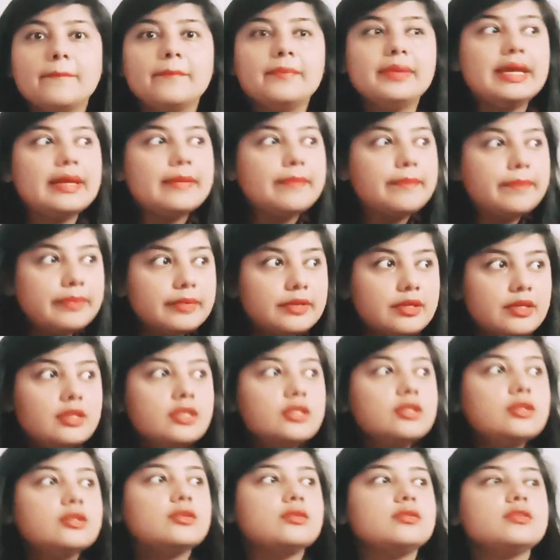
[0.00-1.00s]
people
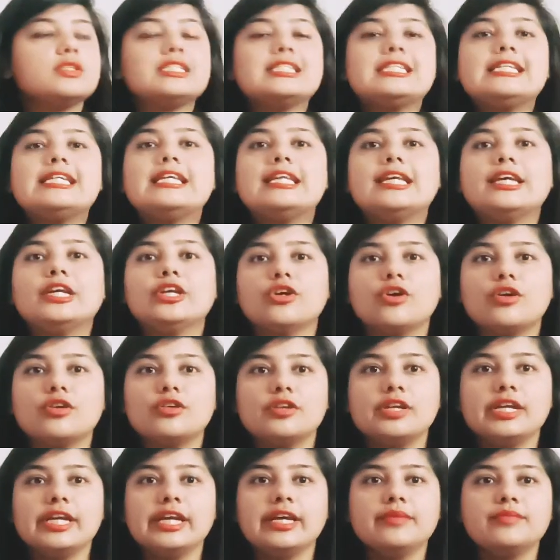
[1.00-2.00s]
stealing your
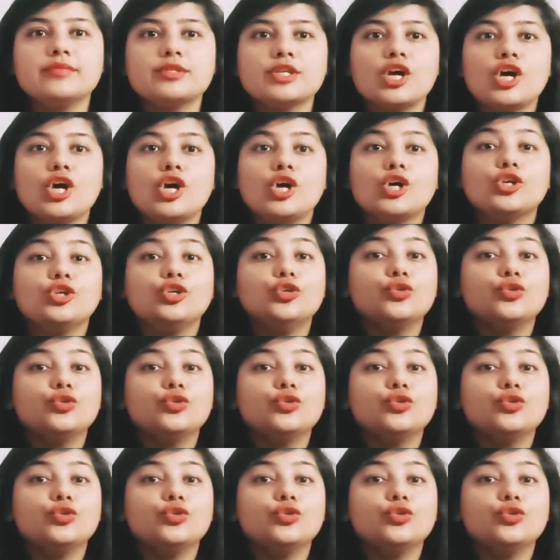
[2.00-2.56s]
dreams,